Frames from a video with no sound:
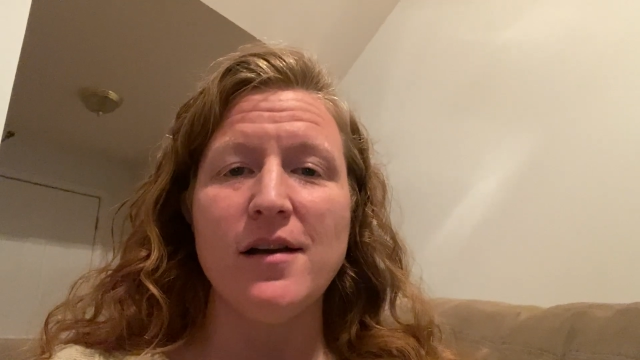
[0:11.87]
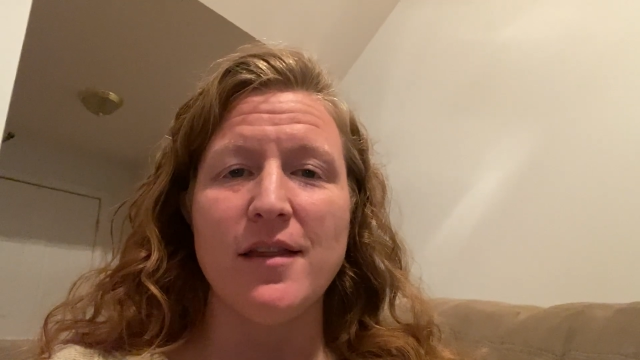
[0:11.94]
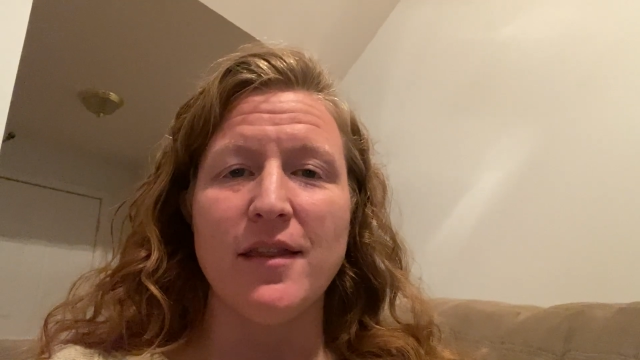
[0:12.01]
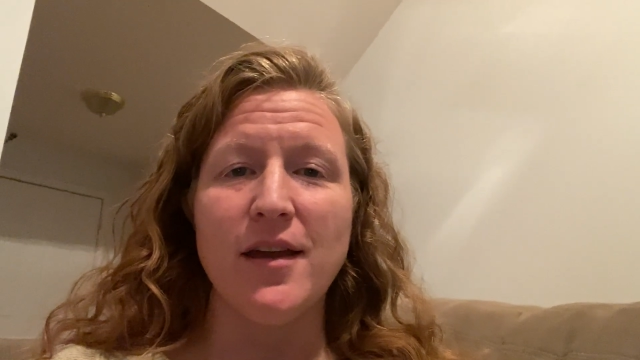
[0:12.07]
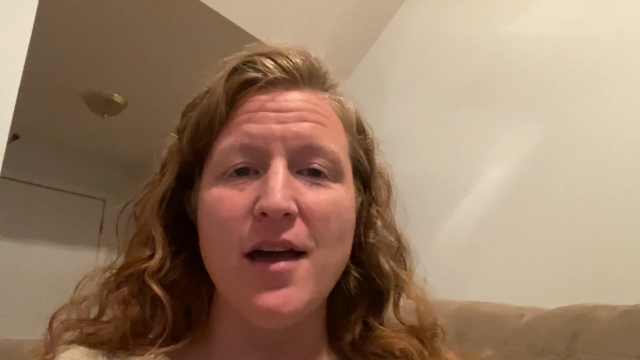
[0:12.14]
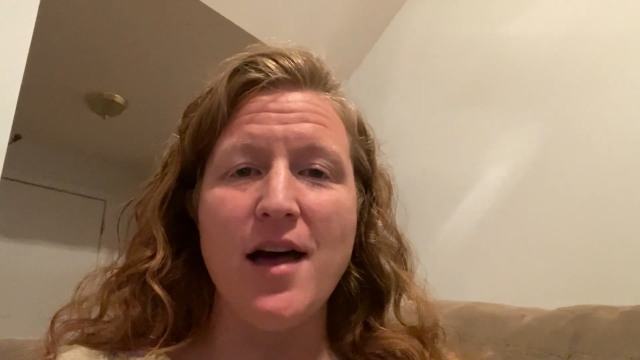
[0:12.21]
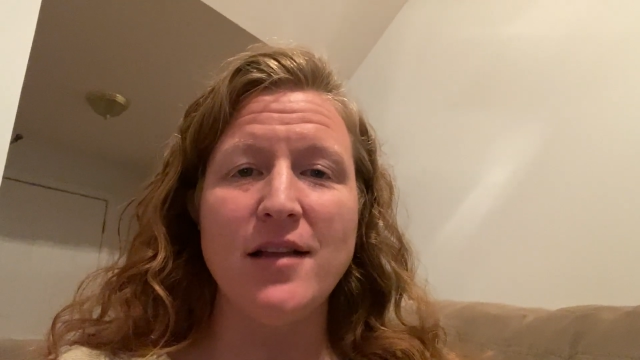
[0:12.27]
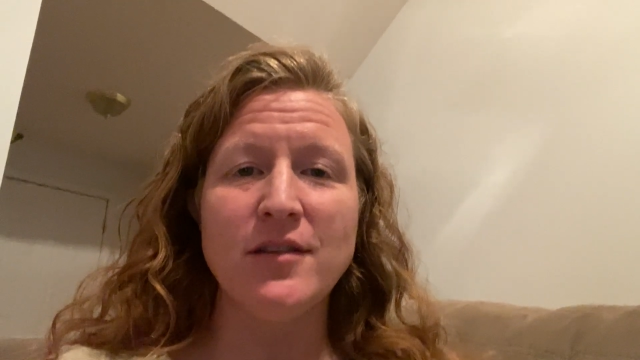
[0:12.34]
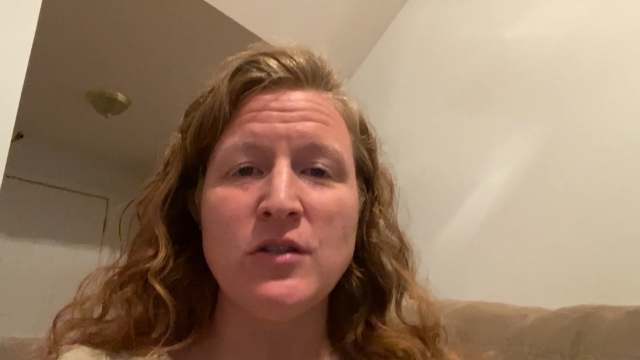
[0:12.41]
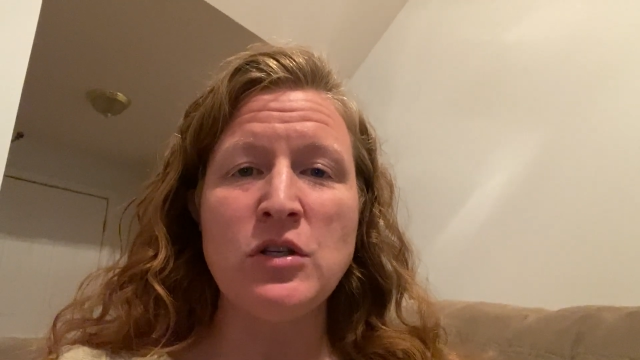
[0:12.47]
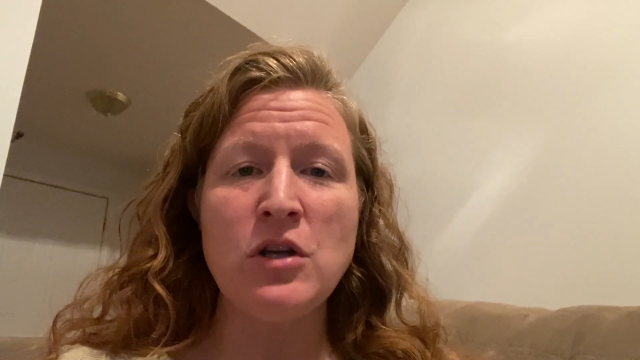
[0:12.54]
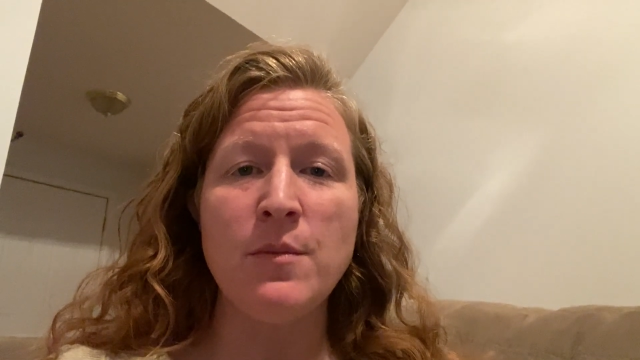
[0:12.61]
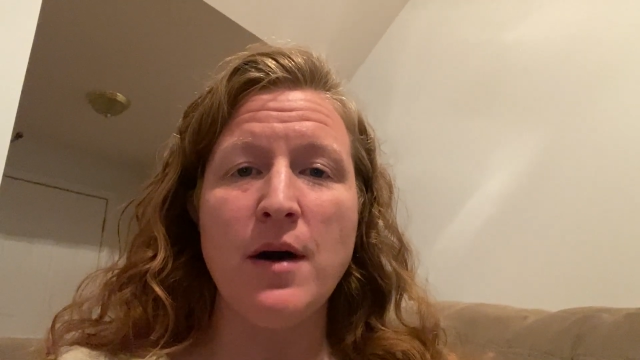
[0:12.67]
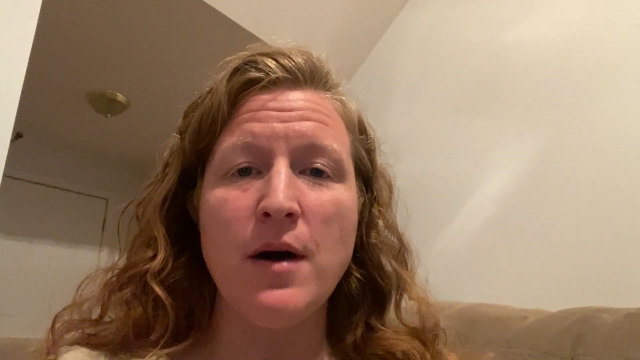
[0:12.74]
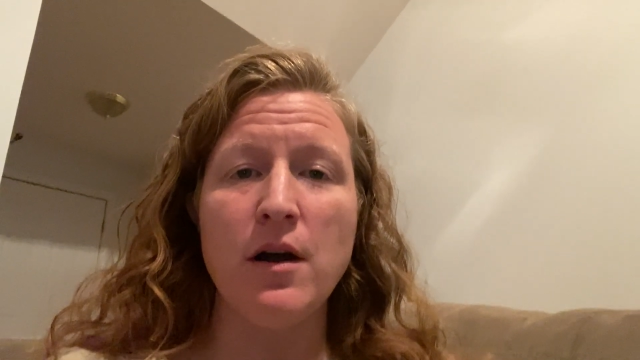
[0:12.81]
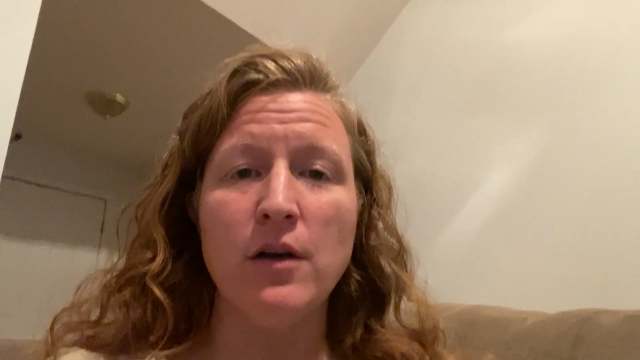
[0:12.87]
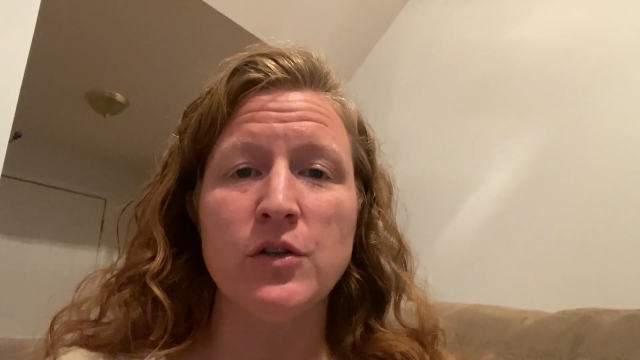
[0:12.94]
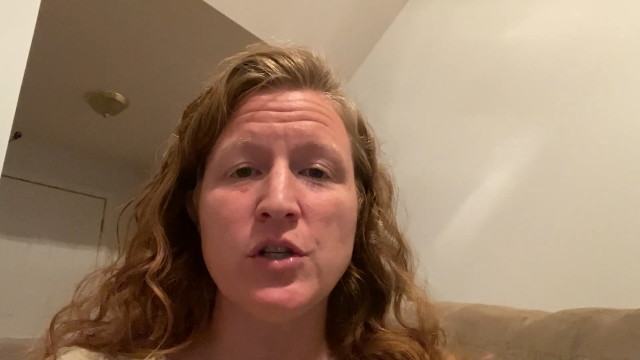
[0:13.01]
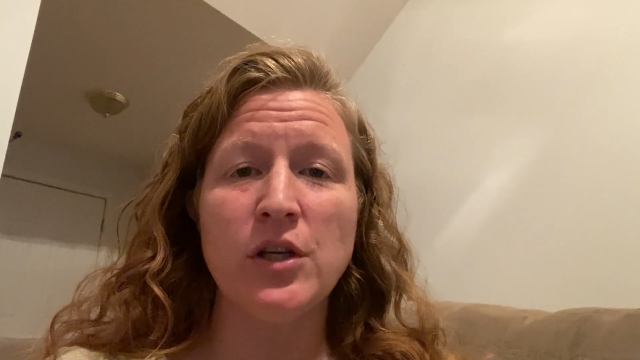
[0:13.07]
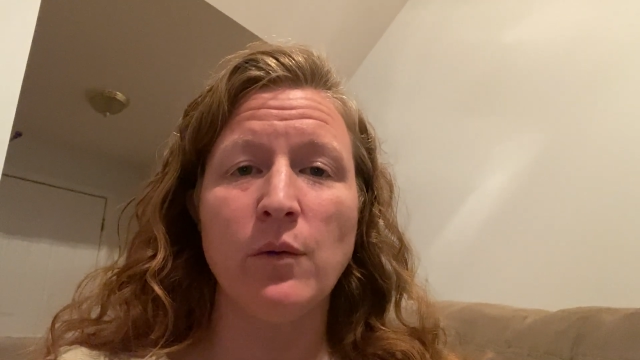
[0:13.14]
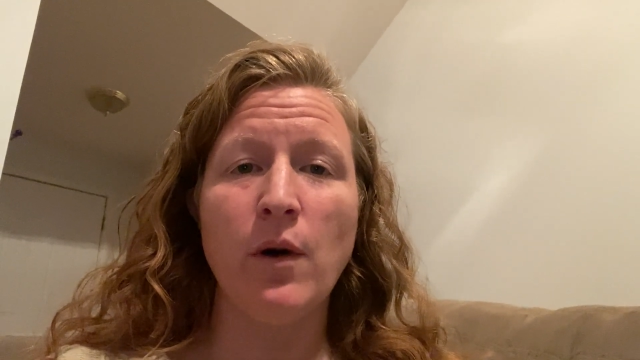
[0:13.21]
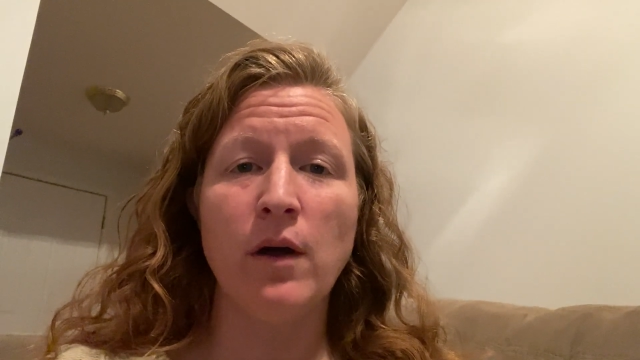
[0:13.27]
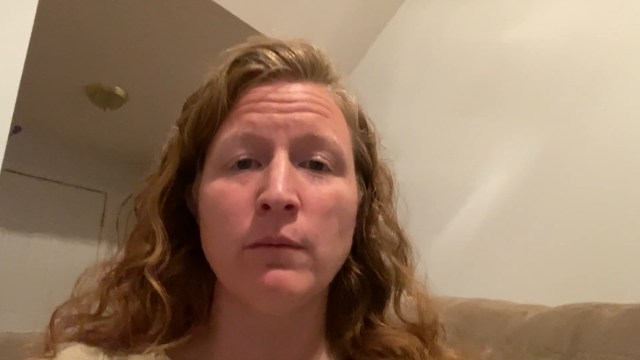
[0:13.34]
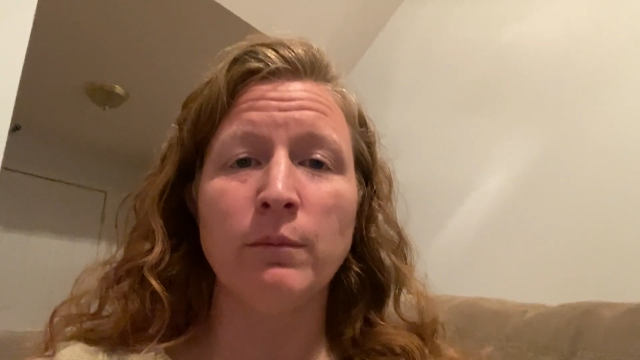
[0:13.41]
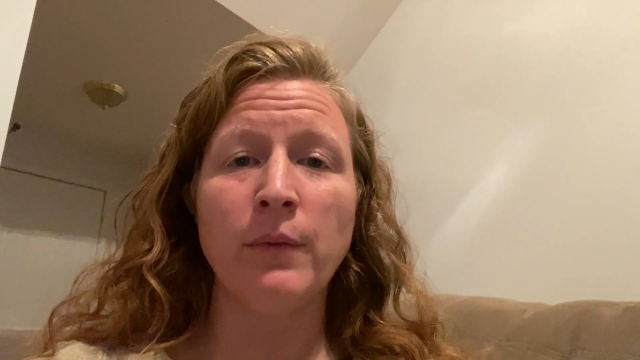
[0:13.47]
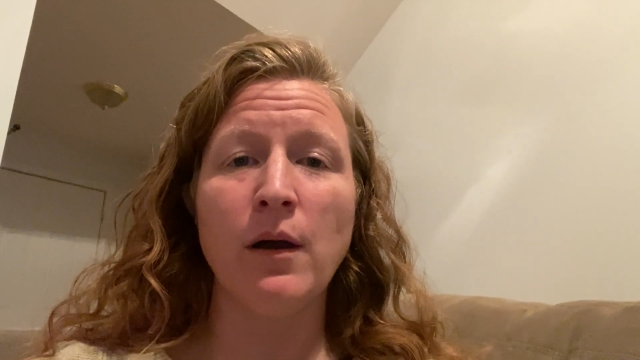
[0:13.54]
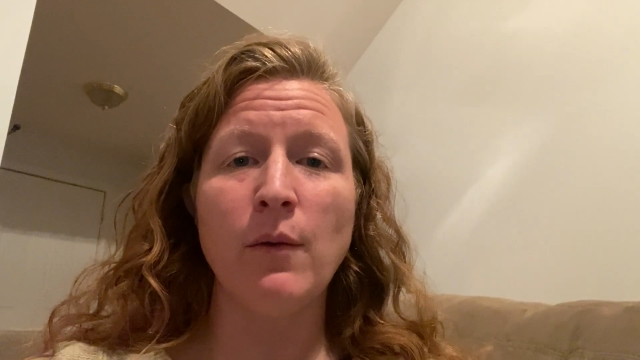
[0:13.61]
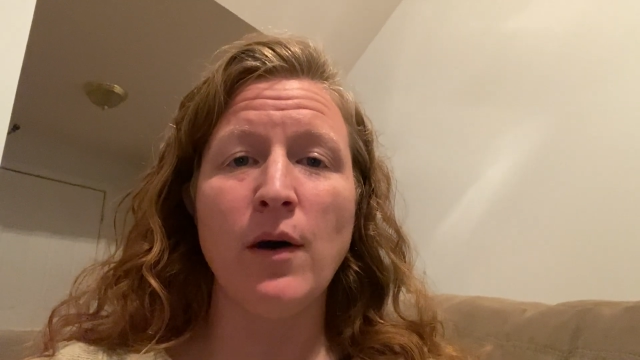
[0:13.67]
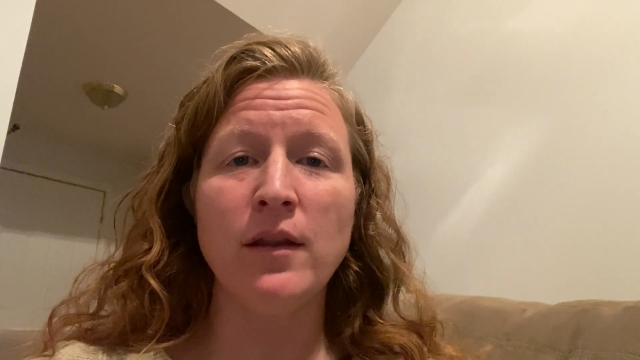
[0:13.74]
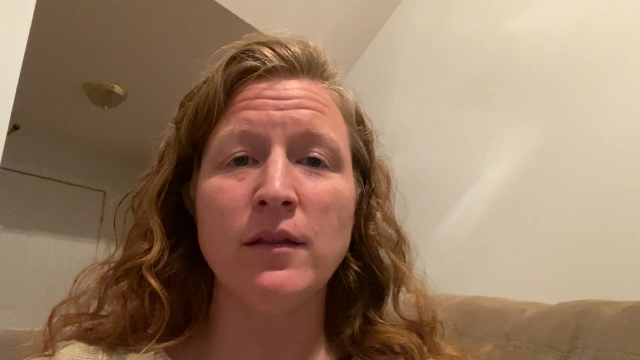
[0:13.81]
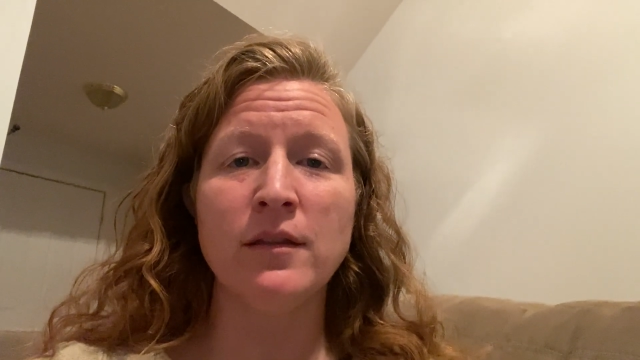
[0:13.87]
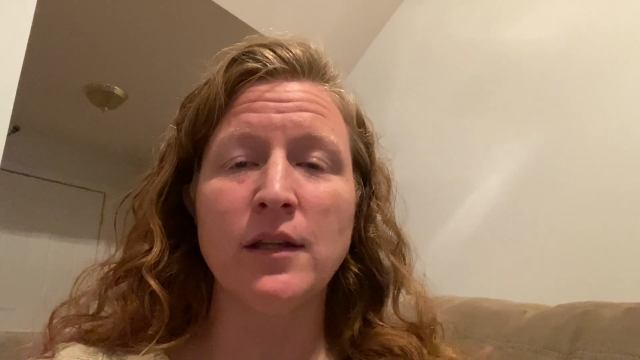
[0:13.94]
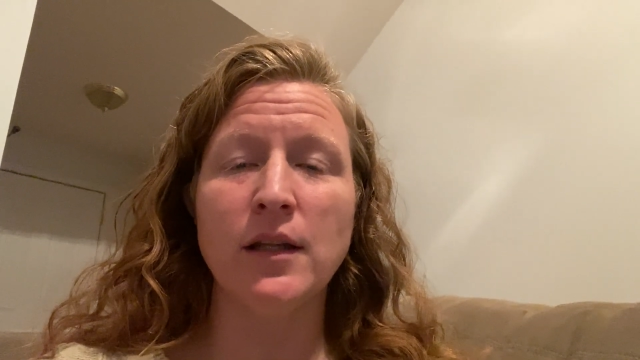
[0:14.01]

The ants go marching one by one,